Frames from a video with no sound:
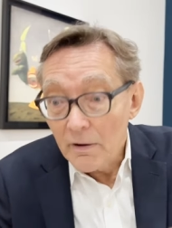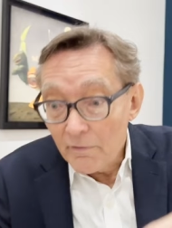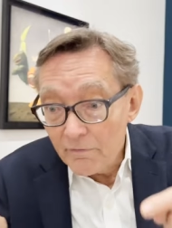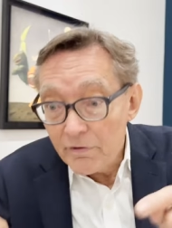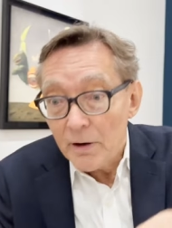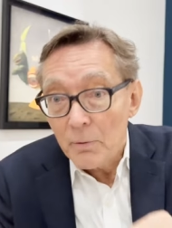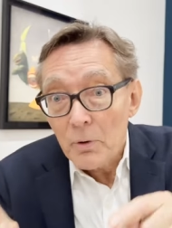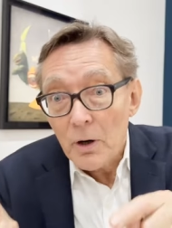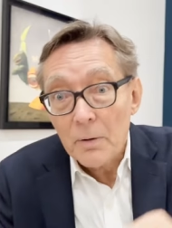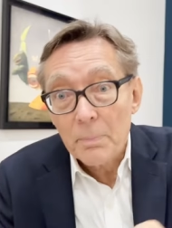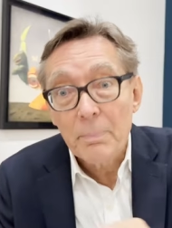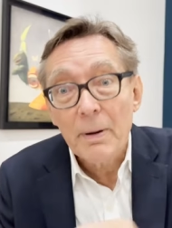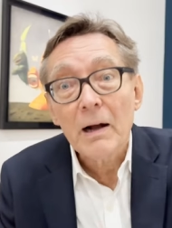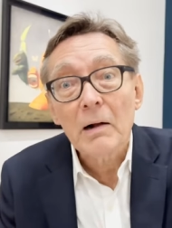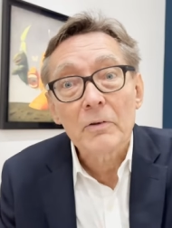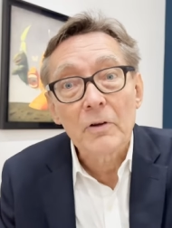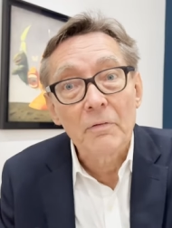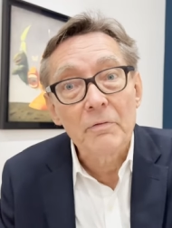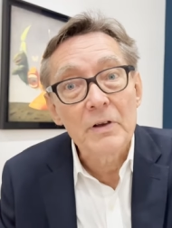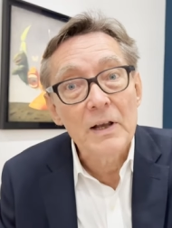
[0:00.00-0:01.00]
They were
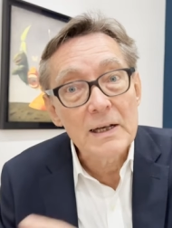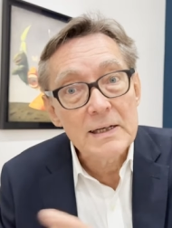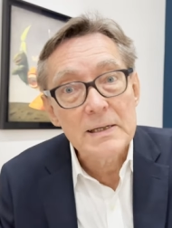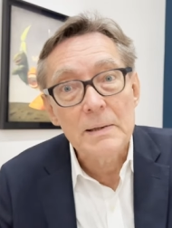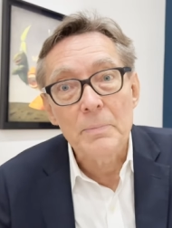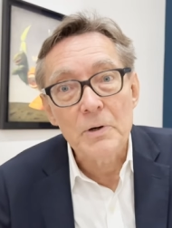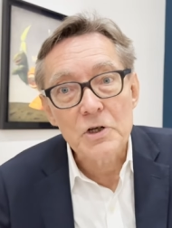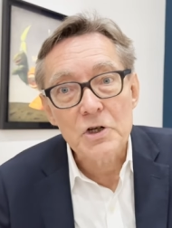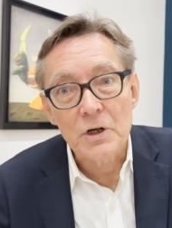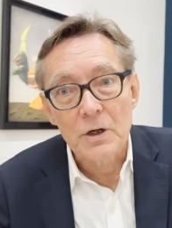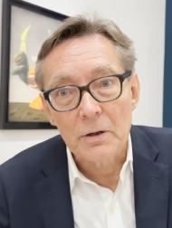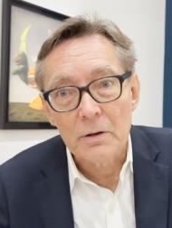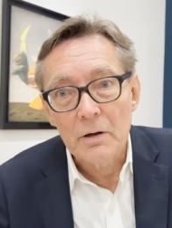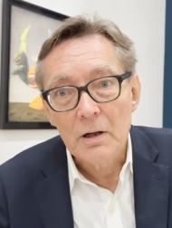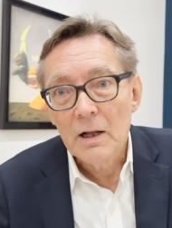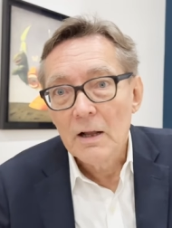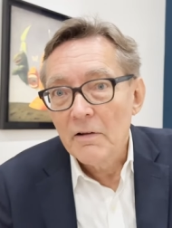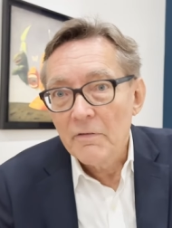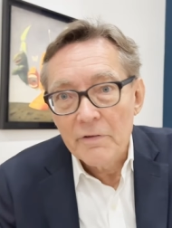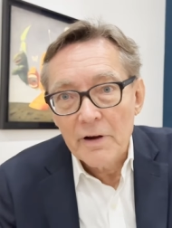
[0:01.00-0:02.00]
part of the exhibition.
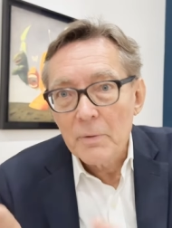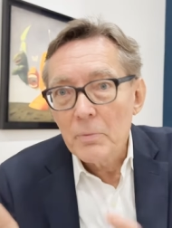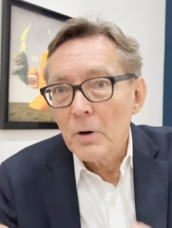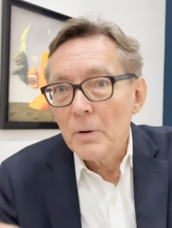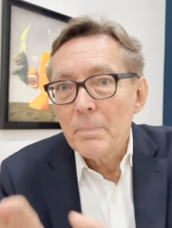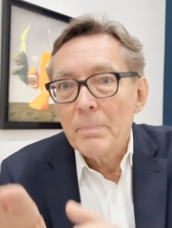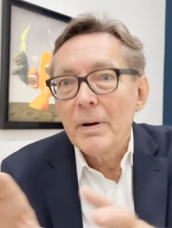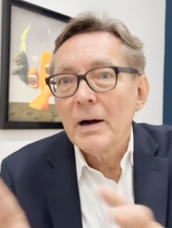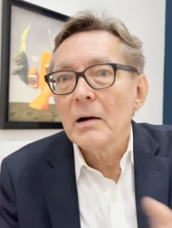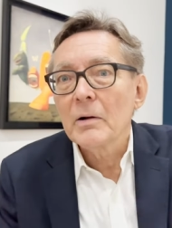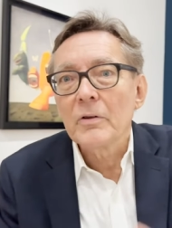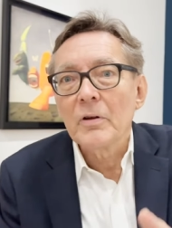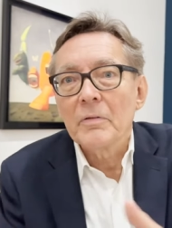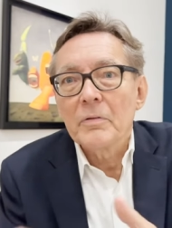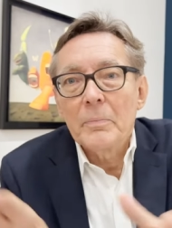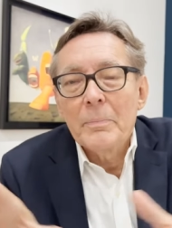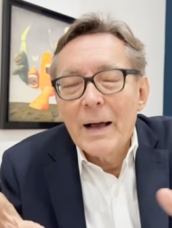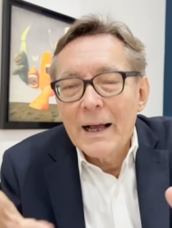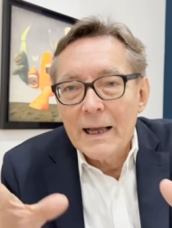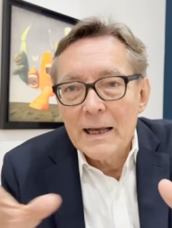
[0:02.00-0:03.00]
They were part of the
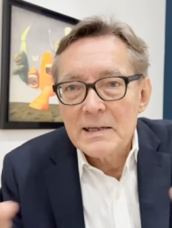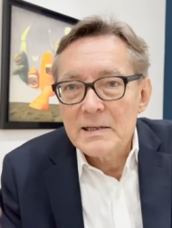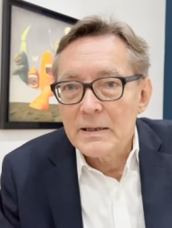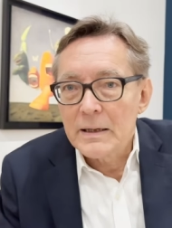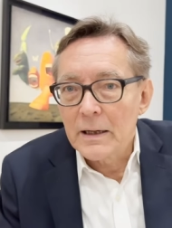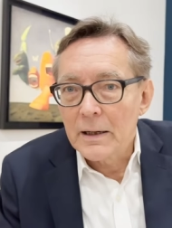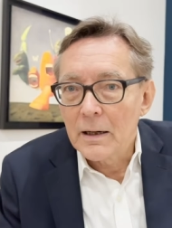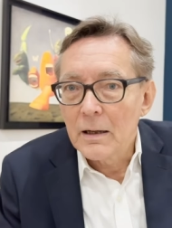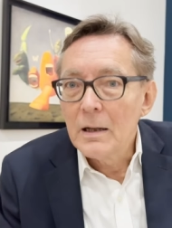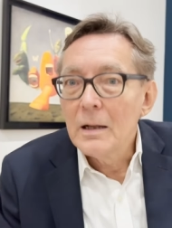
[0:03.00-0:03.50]
magazine